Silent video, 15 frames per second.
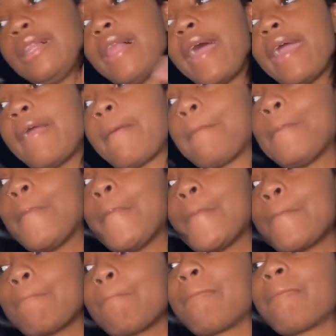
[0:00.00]
Like,
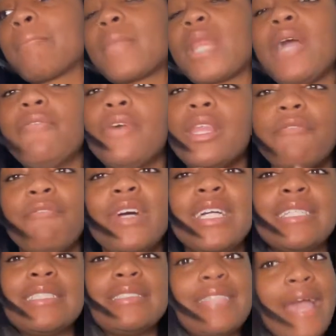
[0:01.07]
for the
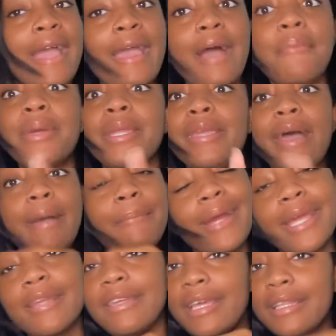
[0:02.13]
first day, I would not
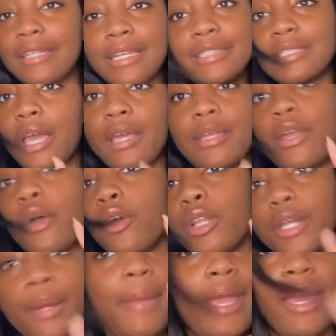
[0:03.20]
bring nothing that's not in no
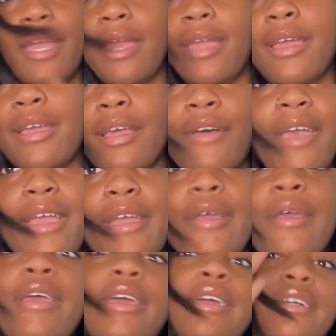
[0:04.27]
clear bag, okay?
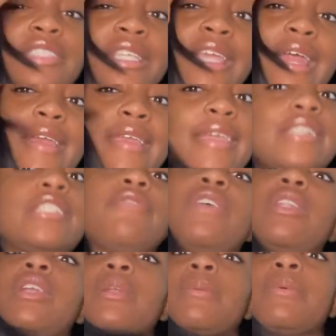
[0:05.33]
So you gotta catch a
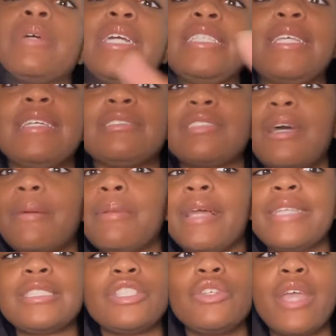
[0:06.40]
feel of the prison. Some
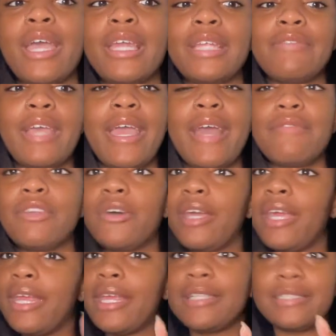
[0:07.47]
places you can't even have no
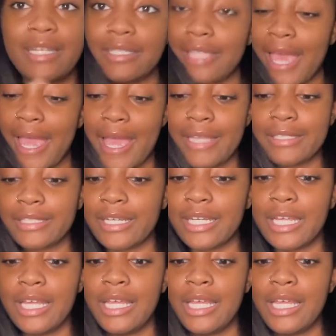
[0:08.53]
hand sanitizer.